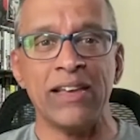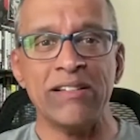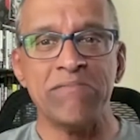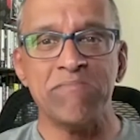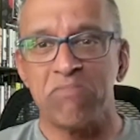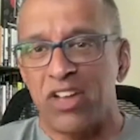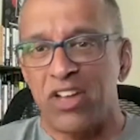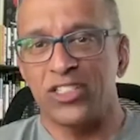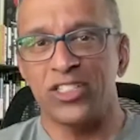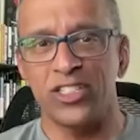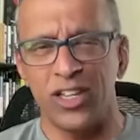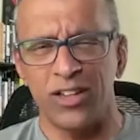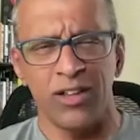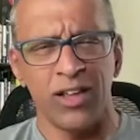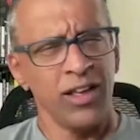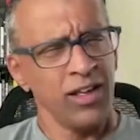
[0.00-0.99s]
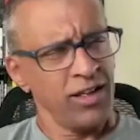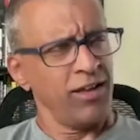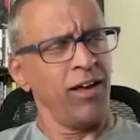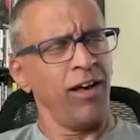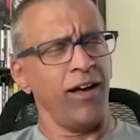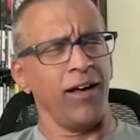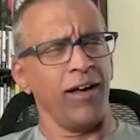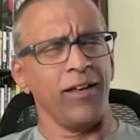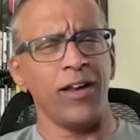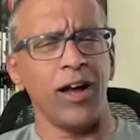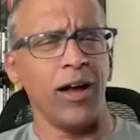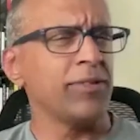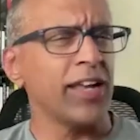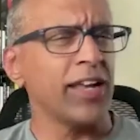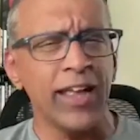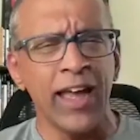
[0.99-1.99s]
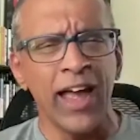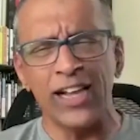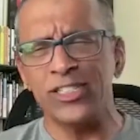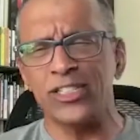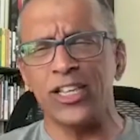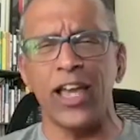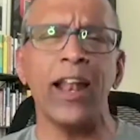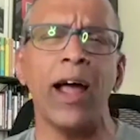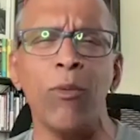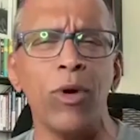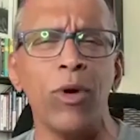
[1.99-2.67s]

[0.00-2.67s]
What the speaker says: So I said, oh, like I said, and I